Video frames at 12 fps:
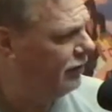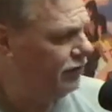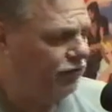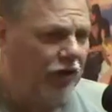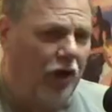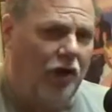
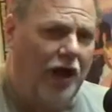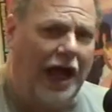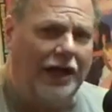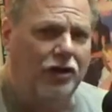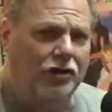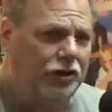So
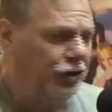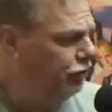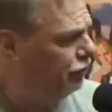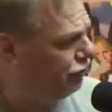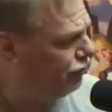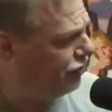I don't
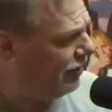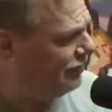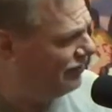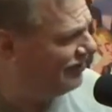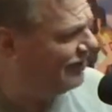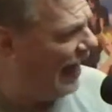use a
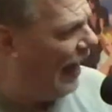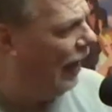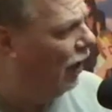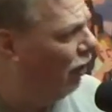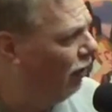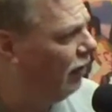
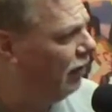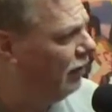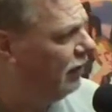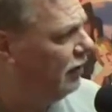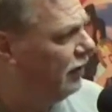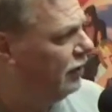scale.
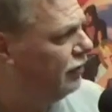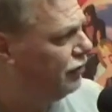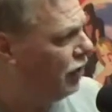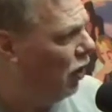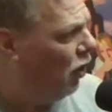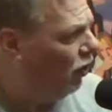
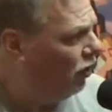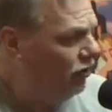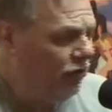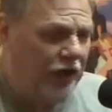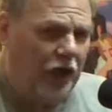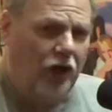So
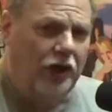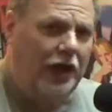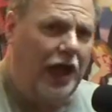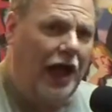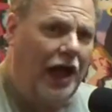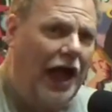
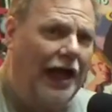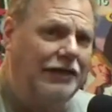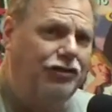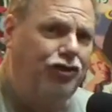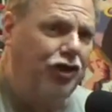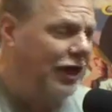I
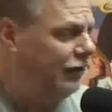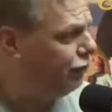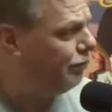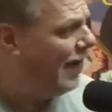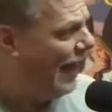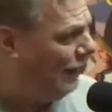
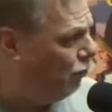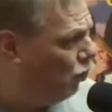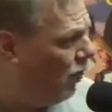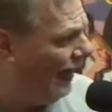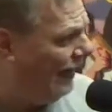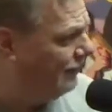judge my
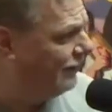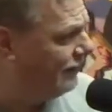weight